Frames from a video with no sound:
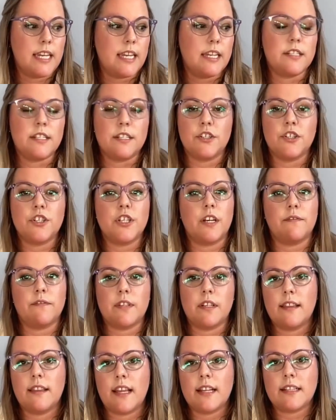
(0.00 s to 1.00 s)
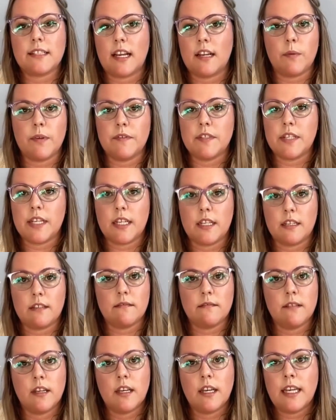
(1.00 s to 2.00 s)
need to shift. And that's what we've
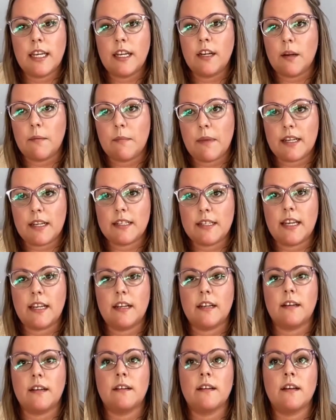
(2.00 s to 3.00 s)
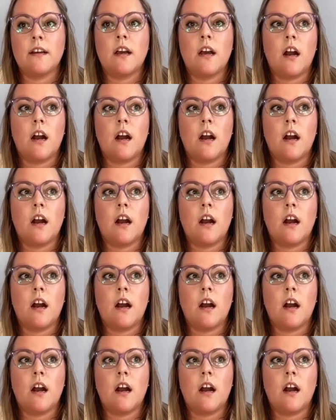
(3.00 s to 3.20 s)
seen here at Metadata.